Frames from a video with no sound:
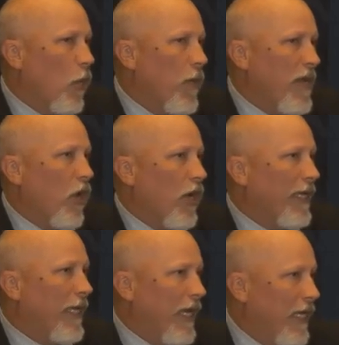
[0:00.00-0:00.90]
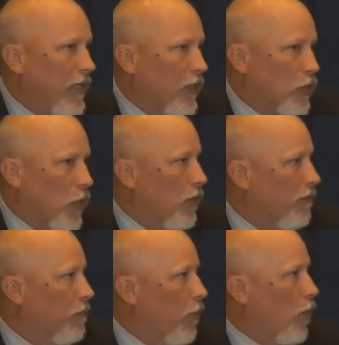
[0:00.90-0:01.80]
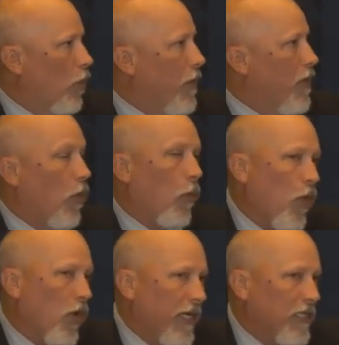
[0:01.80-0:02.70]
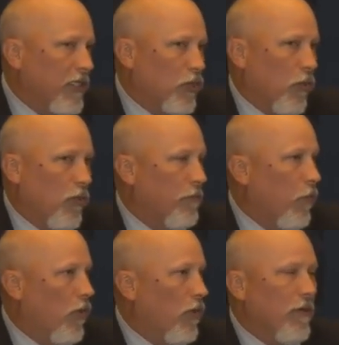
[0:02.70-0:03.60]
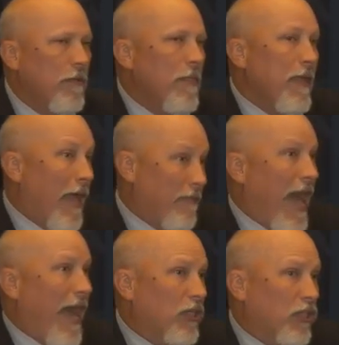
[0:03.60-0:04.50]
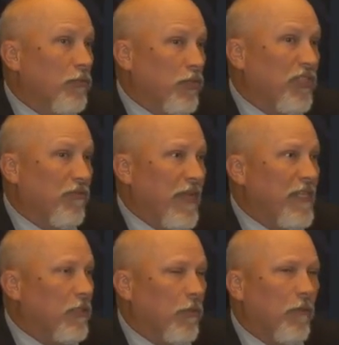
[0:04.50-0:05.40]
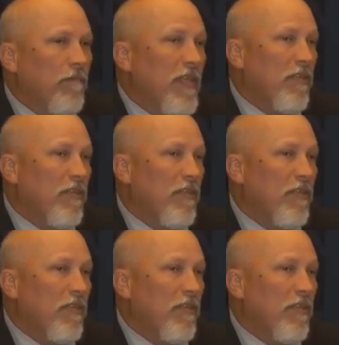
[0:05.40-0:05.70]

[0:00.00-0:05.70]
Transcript: we are getting control of the border, we are working to control the border, and that actually was defensible.